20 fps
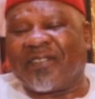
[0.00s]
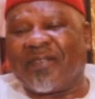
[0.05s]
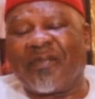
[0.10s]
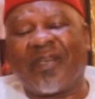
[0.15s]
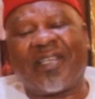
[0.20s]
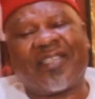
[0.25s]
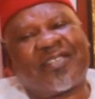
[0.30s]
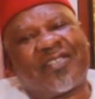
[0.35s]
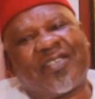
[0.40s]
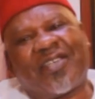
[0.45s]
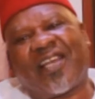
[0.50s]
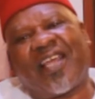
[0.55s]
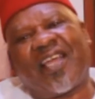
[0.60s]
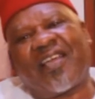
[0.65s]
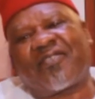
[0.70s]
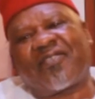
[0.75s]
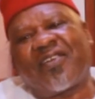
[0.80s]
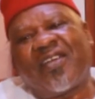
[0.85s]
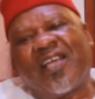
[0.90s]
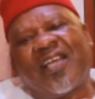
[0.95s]
But
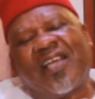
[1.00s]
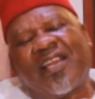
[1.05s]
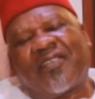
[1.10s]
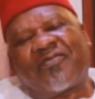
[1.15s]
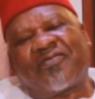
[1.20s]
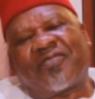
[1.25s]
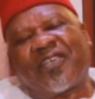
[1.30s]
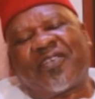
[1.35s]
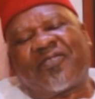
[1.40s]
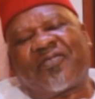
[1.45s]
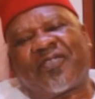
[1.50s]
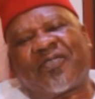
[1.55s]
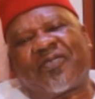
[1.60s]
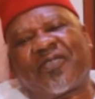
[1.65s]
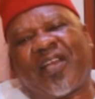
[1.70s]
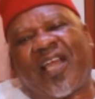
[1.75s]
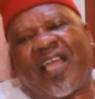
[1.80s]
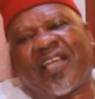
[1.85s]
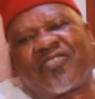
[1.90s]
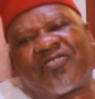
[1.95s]

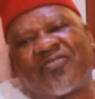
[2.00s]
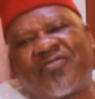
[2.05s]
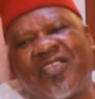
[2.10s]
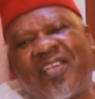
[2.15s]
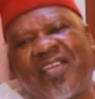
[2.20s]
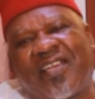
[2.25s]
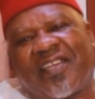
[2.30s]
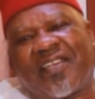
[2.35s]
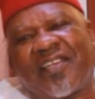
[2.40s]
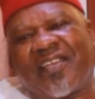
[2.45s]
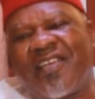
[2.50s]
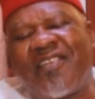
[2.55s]
like today,